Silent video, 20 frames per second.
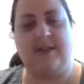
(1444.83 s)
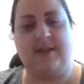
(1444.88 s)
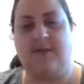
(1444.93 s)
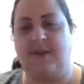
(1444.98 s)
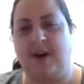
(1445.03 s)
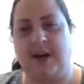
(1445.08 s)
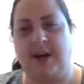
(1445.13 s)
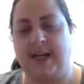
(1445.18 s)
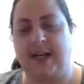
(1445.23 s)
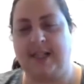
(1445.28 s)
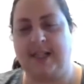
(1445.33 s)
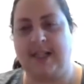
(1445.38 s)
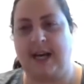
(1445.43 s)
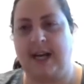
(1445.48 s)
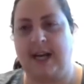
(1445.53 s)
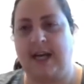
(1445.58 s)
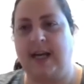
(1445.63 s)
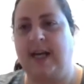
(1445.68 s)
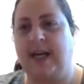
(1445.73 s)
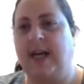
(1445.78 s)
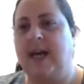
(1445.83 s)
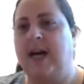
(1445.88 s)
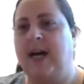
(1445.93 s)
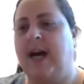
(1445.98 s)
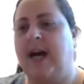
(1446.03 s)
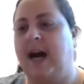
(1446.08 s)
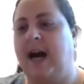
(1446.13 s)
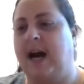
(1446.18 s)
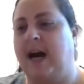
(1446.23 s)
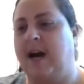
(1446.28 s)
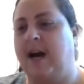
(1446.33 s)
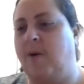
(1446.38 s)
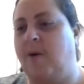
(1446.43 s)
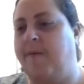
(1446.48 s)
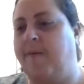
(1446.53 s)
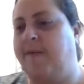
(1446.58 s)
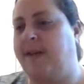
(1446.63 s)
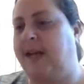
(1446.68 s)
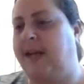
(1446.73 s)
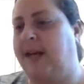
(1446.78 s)
Very exciting.
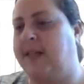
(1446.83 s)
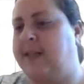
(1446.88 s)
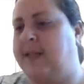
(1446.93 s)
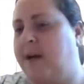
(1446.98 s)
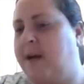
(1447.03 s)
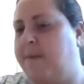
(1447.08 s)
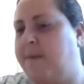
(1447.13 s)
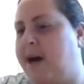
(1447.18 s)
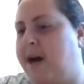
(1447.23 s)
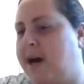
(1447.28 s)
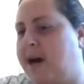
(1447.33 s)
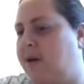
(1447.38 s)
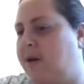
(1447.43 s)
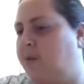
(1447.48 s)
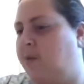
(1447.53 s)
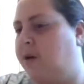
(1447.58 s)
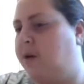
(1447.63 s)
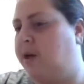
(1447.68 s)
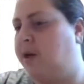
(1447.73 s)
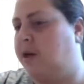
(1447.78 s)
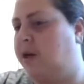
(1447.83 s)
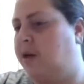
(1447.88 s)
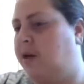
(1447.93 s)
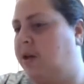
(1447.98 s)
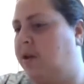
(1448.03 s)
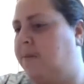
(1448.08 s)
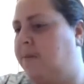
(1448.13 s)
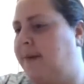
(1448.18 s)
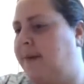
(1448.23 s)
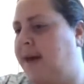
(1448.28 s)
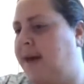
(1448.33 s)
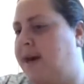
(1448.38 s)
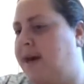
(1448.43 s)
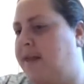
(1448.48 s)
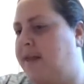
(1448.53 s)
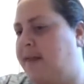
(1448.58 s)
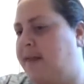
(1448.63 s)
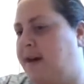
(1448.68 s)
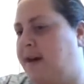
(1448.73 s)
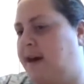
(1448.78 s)
Hopefully next time I will make
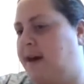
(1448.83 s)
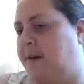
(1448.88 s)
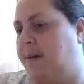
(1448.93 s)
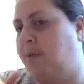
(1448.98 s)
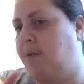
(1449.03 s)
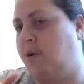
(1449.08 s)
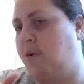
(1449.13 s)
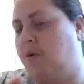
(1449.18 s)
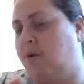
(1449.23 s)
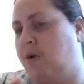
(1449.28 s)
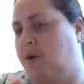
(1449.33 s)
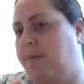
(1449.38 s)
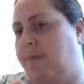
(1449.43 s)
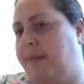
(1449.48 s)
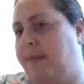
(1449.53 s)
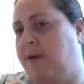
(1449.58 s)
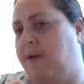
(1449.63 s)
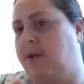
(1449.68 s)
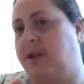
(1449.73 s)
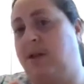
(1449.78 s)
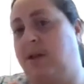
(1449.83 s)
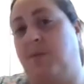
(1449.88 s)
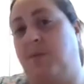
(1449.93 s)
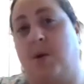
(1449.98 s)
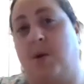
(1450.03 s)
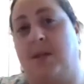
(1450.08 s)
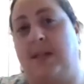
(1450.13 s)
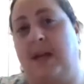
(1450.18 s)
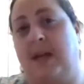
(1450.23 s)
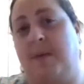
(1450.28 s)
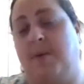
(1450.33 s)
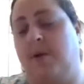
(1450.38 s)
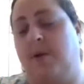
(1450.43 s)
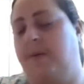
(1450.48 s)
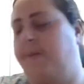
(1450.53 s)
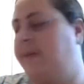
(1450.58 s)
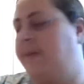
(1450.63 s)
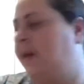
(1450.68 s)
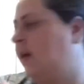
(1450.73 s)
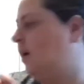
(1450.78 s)
the motor mount a little more stable,